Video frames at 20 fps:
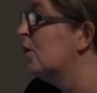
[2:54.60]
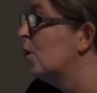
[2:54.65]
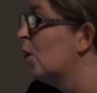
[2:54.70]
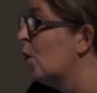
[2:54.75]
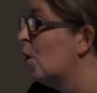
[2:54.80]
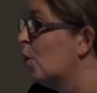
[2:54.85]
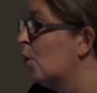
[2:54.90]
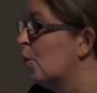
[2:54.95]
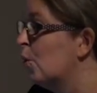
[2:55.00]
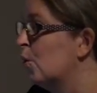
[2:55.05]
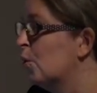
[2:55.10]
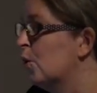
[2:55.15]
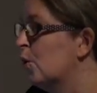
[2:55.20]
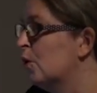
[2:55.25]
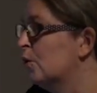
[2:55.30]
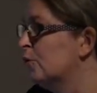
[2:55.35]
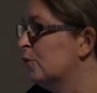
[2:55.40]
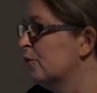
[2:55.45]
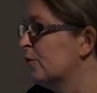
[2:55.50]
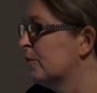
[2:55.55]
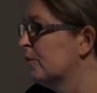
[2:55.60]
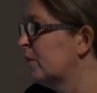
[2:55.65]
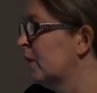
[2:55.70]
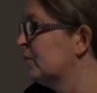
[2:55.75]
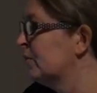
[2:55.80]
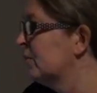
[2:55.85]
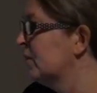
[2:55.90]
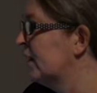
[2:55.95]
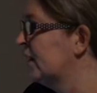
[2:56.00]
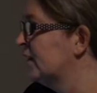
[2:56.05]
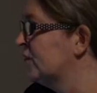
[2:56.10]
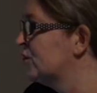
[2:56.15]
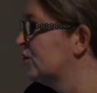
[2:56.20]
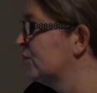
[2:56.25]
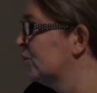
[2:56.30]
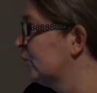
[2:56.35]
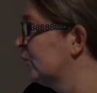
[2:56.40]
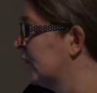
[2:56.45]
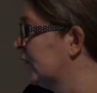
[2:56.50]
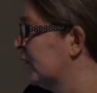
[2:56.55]
know who the
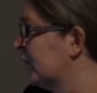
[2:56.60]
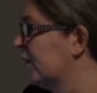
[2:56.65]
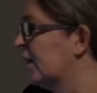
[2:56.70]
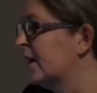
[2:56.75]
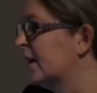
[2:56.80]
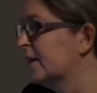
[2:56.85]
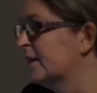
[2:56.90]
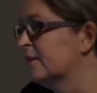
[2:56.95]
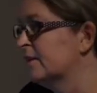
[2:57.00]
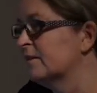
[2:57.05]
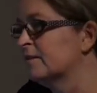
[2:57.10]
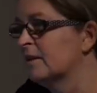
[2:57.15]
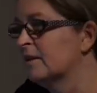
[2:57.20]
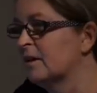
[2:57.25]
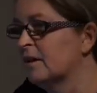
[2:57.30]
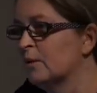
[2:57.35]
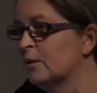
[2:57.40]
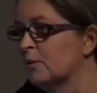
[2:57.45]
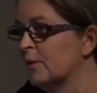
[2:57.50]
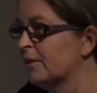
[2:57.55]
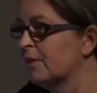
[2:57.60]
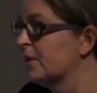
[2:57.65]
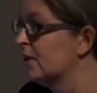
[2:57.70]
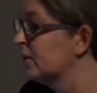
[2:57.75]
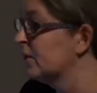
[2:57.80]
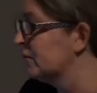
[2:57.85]
population were and what their